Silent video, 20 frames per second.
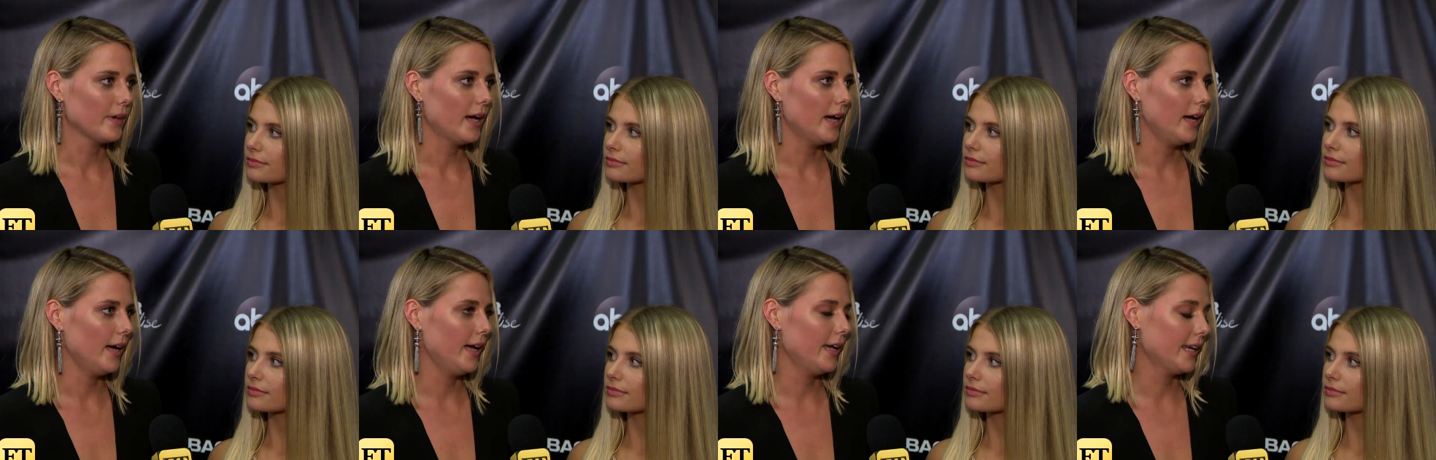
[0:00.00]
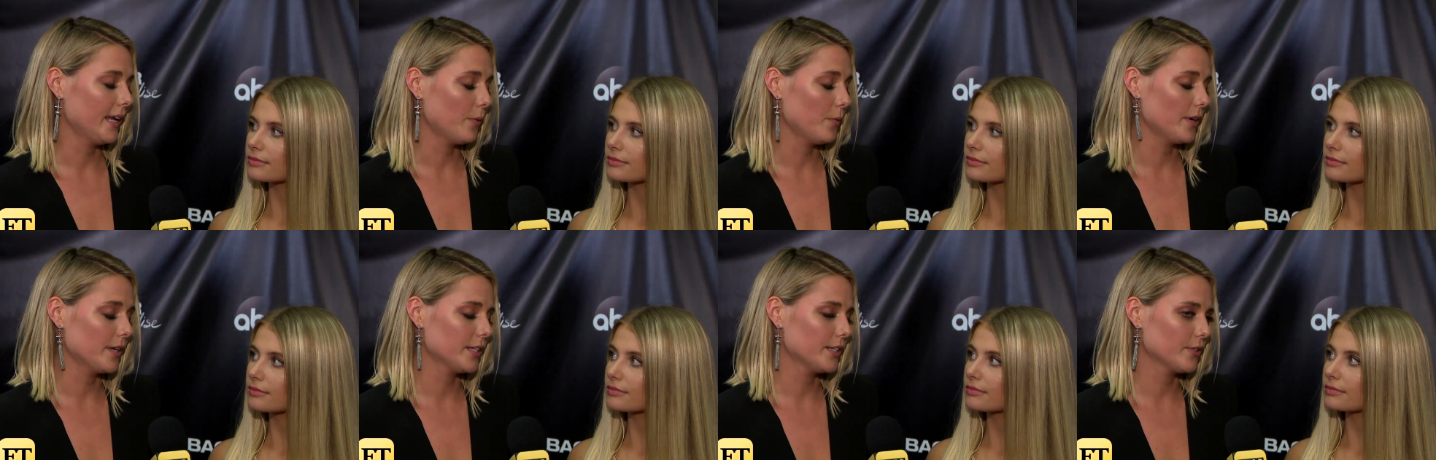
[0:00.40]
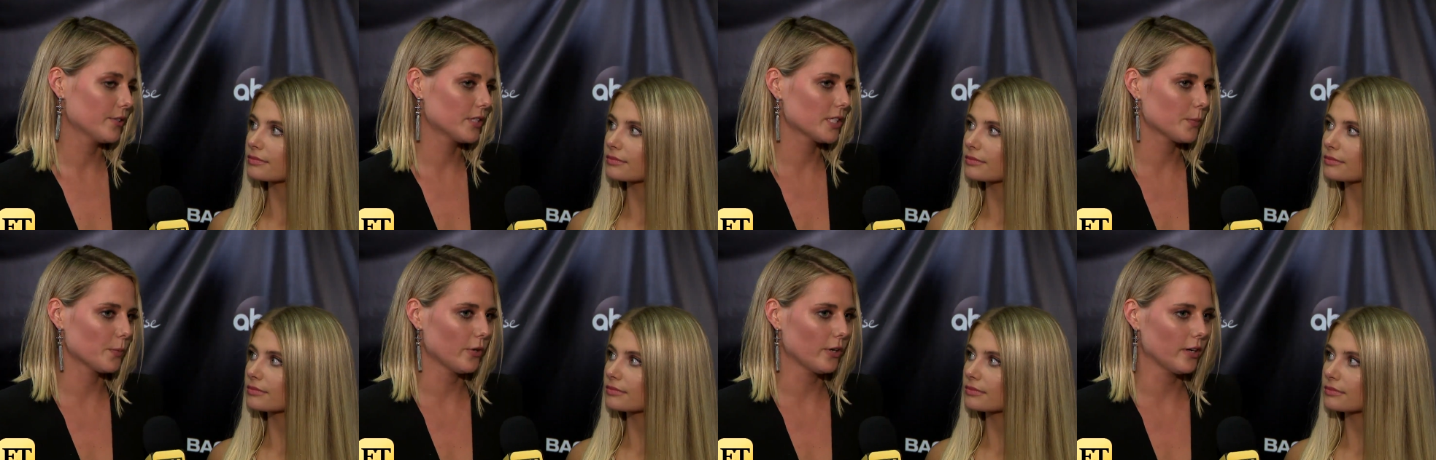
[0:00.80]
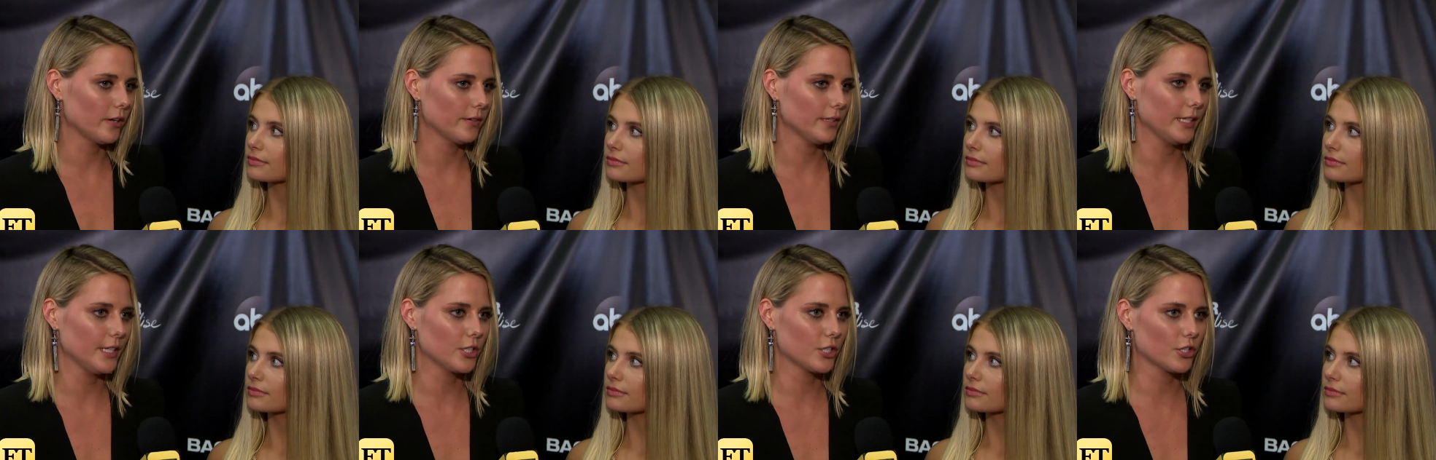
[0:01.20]
Speaker 1: uh, and I wanted to explore our
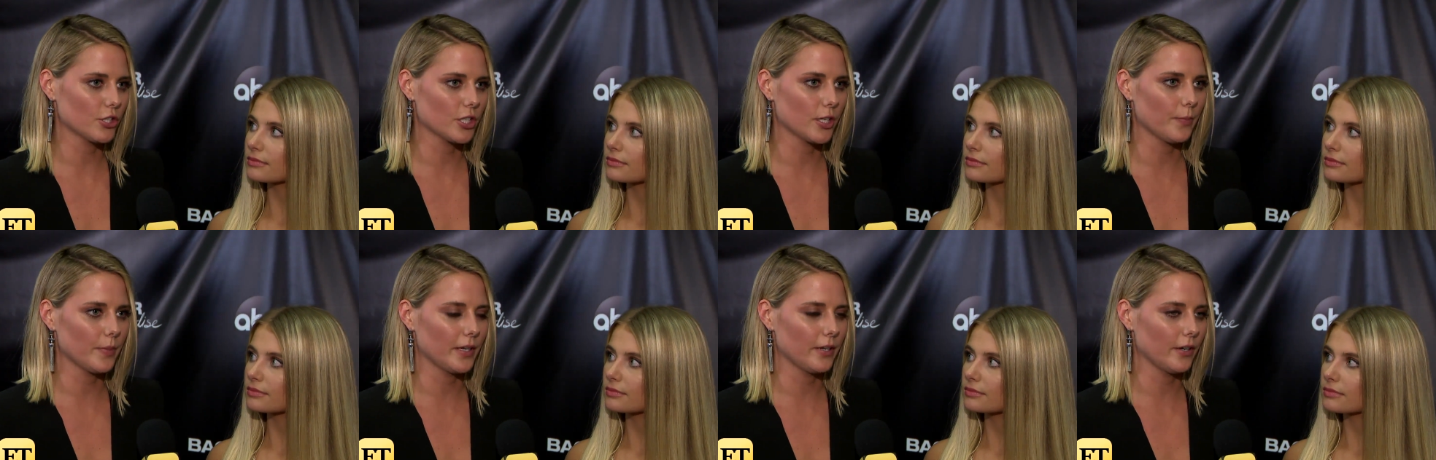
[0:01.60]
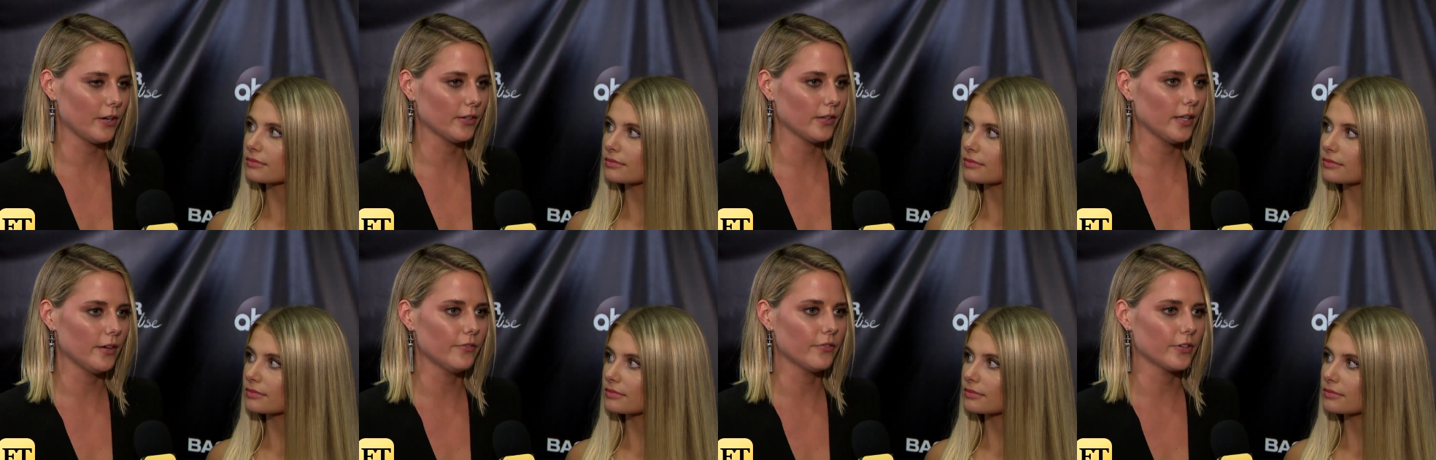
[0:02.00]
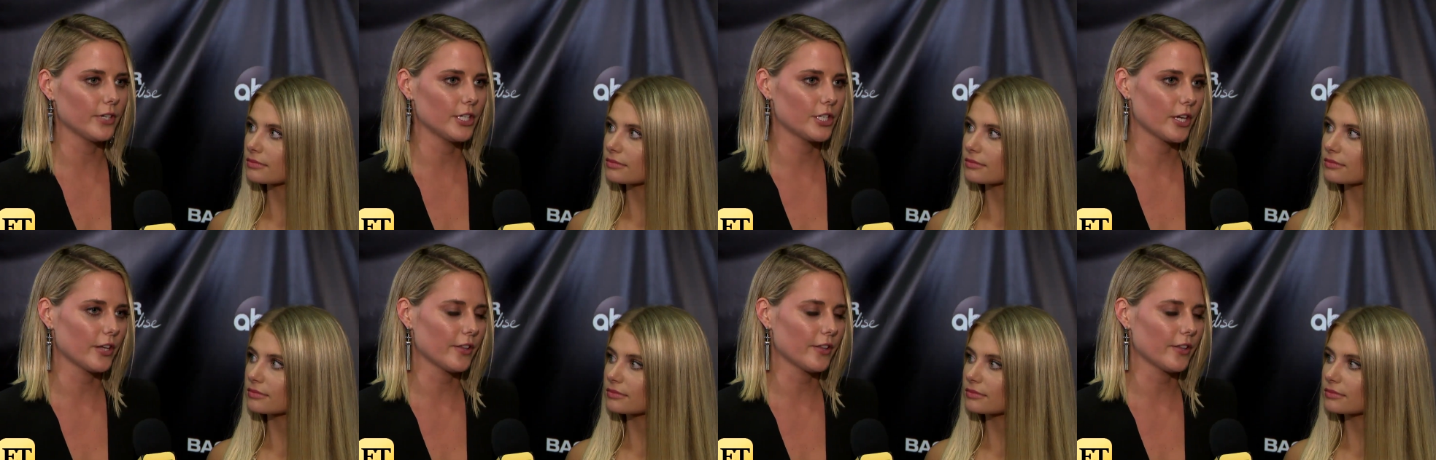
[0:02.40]
relationship and our love for each